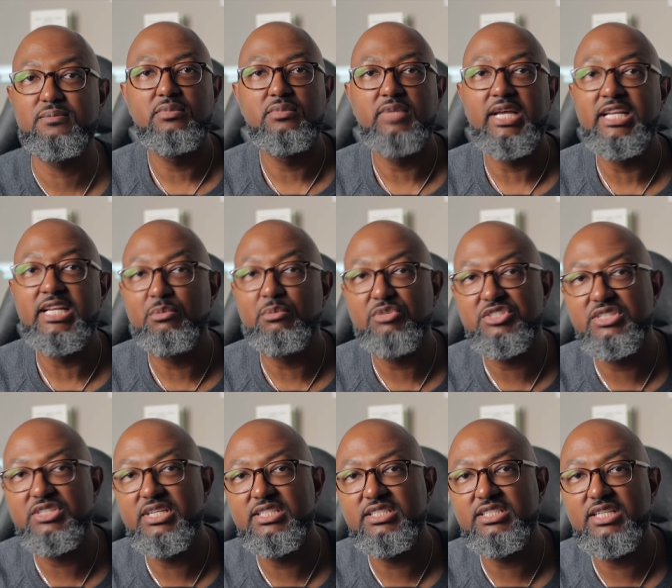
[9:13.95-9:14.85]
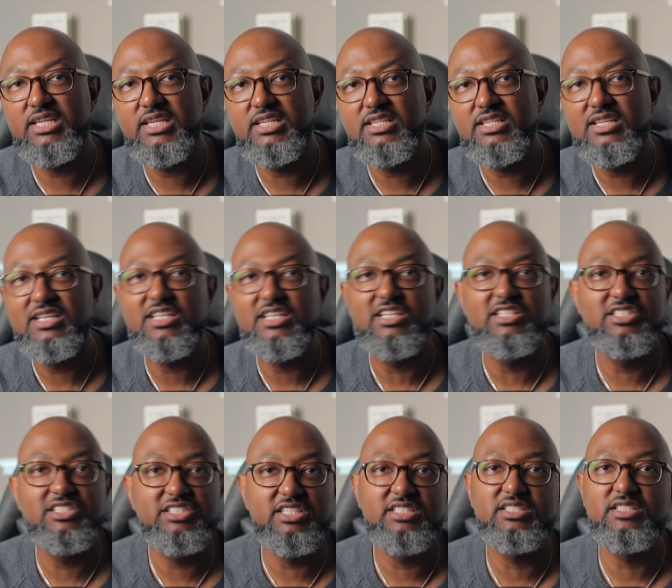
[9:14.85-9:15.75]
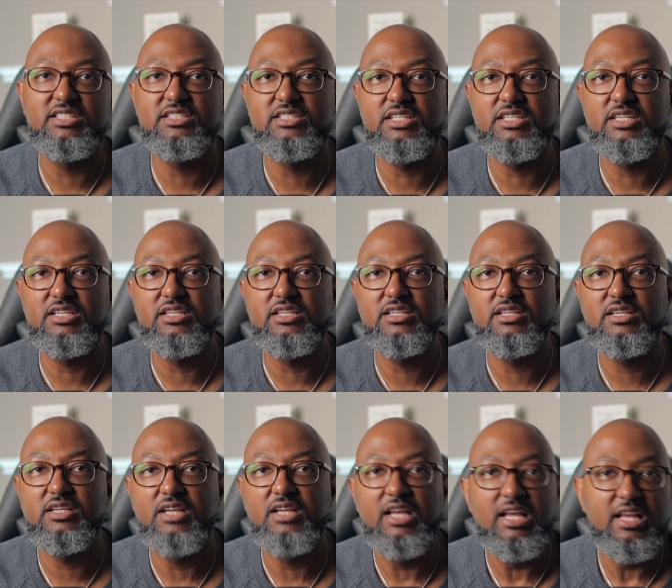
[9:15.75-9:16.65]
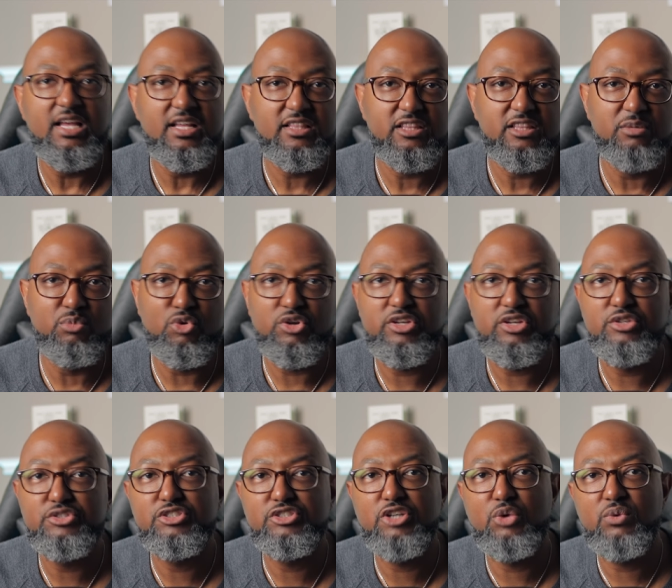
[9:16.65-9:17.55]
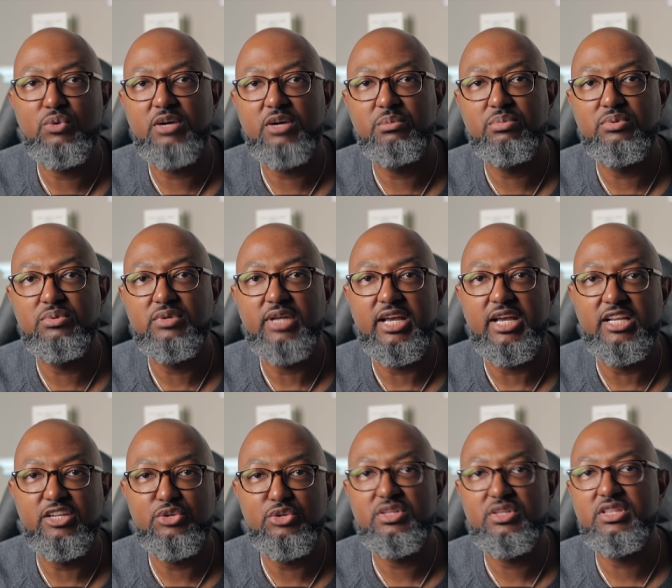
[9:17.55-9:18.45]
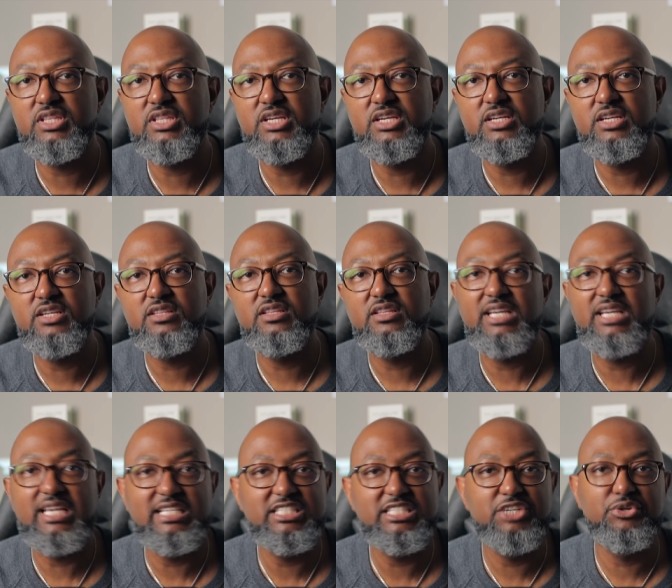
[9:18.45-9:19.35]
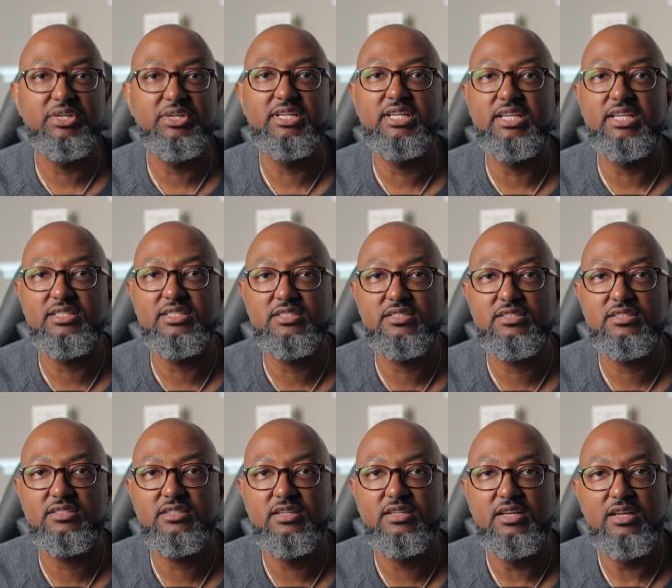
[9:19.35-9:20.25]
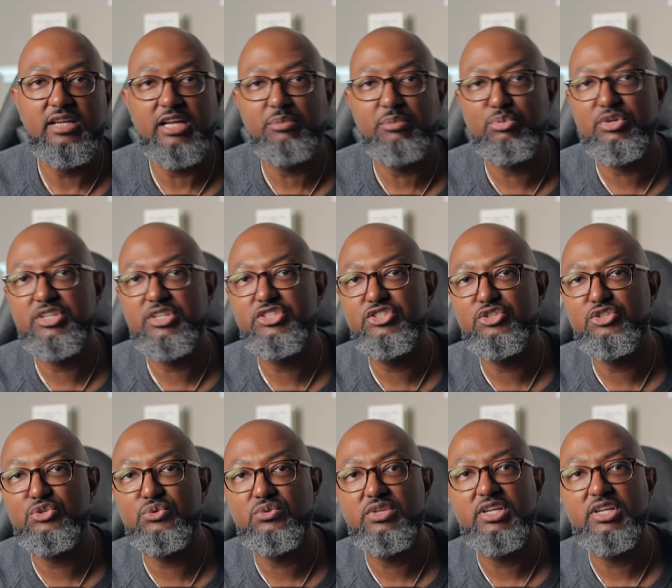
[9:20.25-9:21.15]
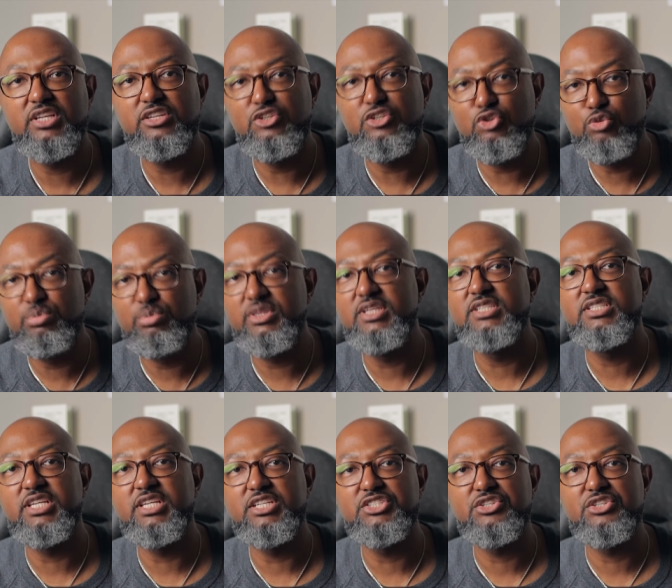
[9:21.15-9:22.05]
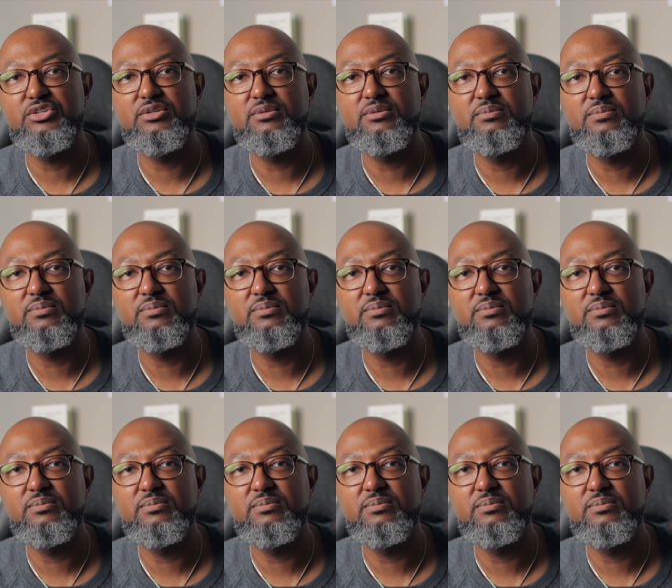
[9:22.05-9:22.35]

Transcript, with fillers: And number sixteen, consistency. The more you show up and do the thing, the easier it gets. And pretty soon, you'll be the teacher.